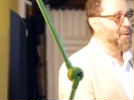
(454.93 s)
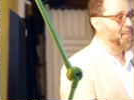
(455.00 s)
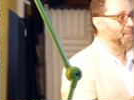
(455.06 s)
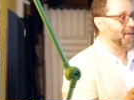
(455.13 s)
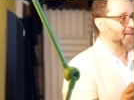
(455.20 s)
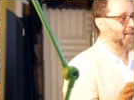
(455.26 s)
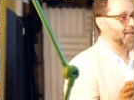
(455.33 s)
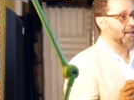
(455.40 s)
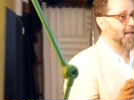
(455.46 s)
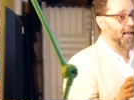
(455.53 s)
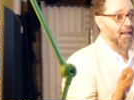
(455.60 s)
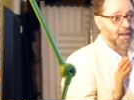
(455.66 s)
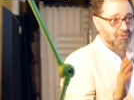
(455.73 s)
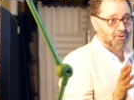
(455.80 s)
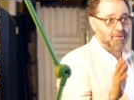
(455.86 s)
But he uh,
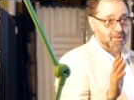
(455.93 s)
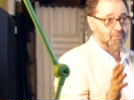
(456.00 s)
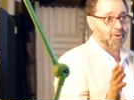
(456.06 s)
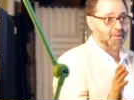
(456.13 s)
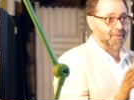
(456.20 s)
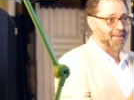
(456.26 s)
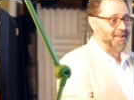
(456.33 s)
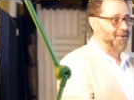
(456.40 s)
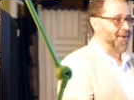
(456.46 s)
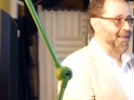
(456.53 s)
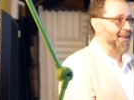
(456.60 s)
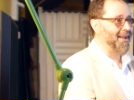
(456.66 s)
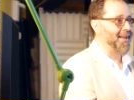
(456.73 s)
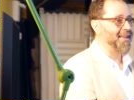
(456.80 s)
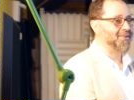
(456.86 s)
actually did write the letter.
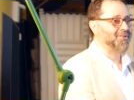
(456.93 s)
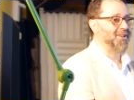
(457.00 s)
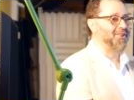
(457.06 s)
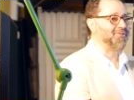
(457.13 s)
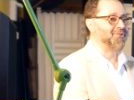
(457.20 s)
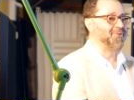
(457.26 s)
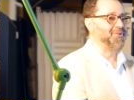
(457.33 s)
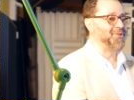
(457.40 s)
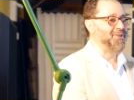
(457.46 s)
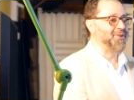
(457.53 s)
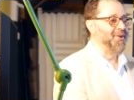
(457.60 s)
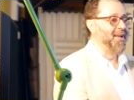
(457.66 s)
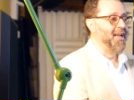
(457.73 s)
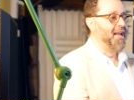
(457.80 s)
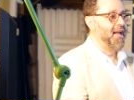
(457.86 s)
I can show it to you.
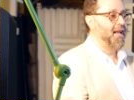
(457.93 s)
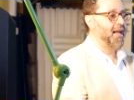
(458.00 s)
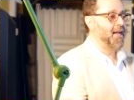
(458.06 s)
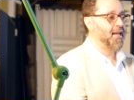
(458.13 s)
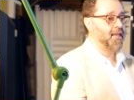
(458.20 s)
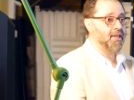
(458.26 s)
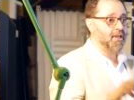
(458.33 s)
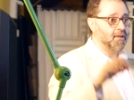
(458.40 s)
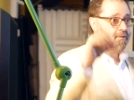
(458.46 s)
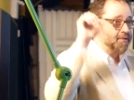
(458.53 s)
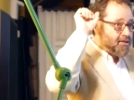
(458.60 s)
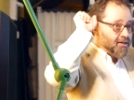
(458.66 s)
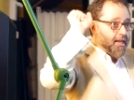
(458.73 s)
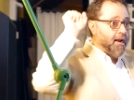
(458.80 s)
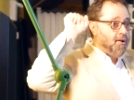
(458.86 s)
Uh, he
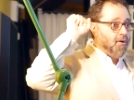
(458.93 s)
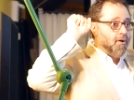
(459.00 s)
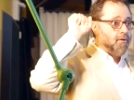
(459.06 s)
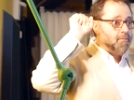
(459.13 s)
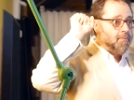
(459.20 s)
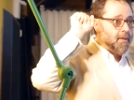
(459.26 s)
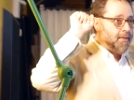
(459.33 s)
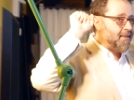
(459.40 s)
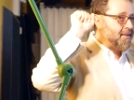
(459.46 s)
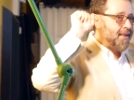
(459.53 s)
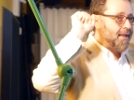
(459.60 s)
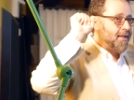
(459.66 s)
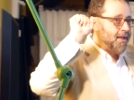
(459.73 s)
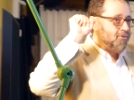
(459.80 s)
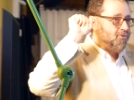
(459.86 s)
stayed at home. He didn't
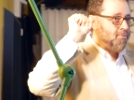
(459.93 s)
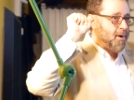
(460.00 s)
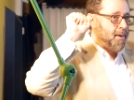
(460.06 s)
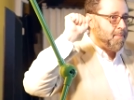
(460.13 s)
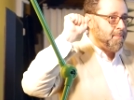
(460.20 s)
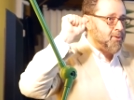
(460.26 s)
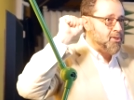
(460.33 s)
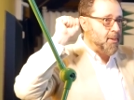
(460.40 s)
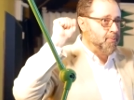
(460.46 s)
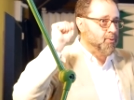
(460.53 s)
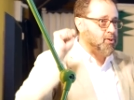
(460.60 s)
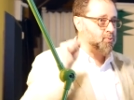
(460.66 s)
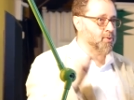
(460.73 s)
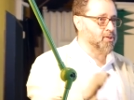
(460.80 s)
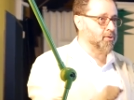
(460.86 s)
like, actually, Marcel
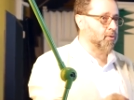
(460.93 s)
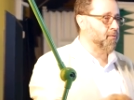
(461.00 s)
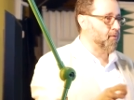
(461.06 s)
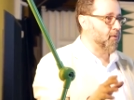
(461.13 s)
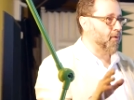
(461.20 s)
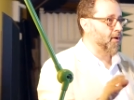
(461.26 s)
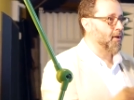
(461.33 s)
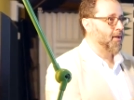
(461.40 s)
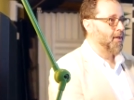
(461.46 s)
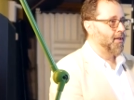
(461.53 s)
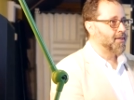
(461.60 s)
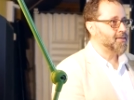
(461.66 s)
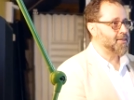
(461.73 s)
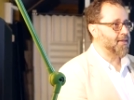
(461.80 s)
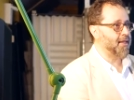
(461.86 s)
Proust was known for mm.
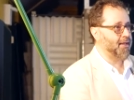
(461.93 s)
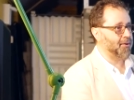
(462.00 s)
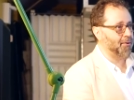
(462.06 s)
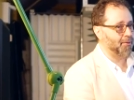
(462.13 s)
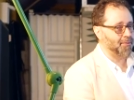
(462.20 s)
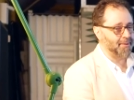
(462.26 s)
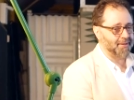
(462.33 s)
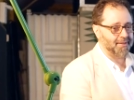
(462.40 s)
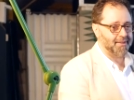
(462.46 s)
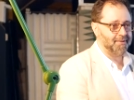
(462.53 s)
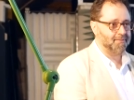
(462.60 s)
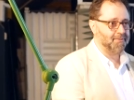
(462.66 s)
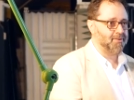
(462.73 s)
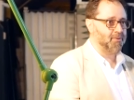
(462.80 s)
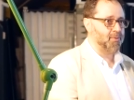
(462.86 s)
staying at home.
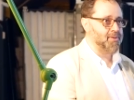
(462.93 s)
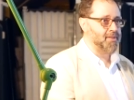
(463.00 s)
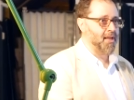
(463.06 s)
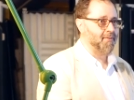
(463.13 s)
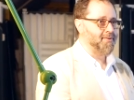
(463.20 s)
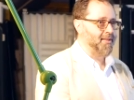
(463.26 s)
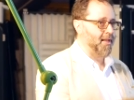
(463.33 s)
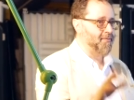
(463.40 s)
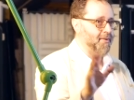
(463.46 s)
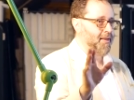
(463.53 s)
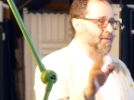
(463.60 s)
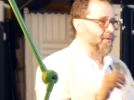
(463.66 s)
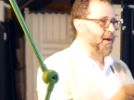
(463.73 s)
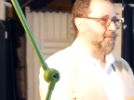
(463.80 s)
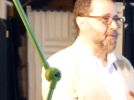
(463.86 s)
He, towards the end of his life, he
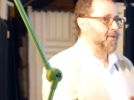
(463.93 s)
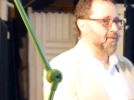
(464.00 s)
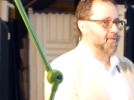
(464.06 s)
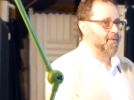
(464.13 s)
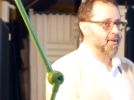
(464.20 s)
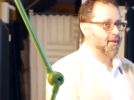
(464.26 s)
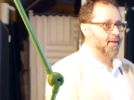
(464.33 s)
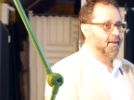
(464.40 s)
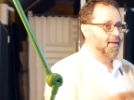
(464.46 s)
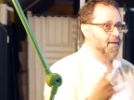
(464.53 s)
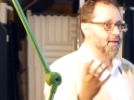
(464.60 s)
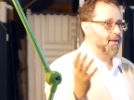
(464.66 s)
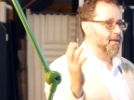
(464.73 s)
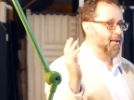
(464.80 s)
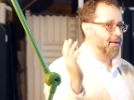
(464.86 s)
never left his his
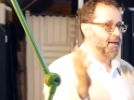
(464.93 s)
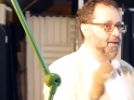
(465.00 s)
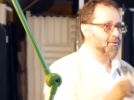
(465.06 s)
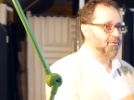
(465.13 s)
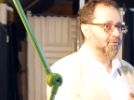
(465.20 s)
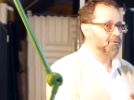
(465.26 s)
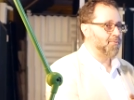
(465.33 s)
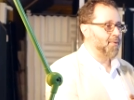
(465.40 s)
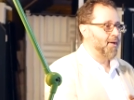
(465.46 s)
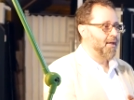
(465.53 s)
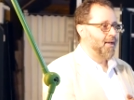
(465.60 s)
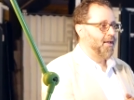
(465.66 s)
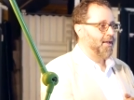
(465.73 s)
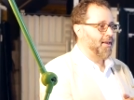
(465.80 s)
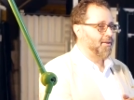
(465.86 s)
bed, lined room
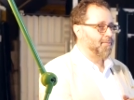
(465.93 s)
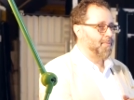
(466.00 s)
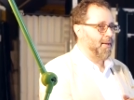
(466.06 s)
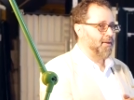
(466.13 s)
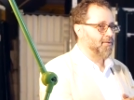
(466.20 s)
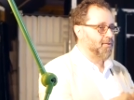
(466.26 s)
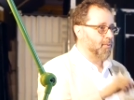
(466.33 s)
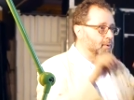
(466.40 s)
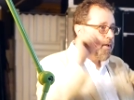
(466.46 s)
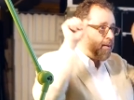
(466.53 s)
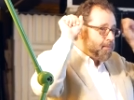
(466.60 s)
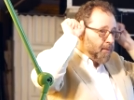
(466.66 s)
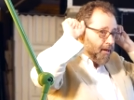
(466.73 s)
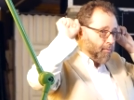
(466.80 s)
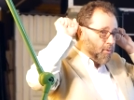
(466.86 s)
in his bed. So,
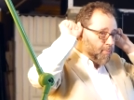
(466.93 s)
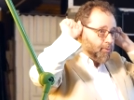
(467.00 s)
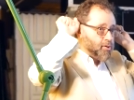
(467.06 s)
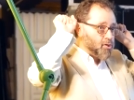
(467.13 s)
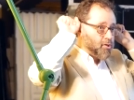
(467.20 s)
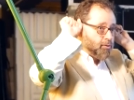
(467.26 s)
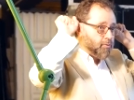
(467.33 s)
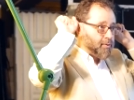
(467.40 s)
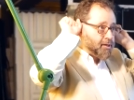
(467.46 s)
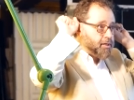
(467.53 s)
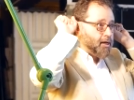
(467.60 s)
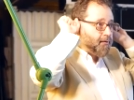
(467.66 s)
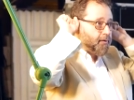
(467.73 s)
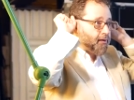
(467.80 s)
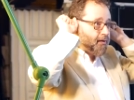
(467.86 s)
but he would put two
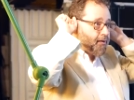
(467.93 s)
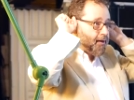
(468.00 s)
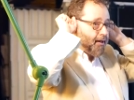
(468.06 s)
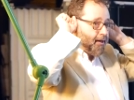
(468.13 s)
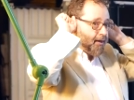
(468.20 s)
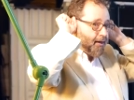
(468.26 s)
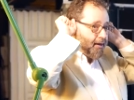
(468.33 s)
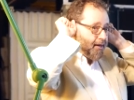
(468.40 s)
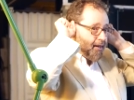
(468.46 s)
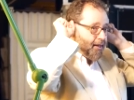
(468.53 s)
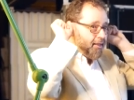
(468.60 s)
receivers and.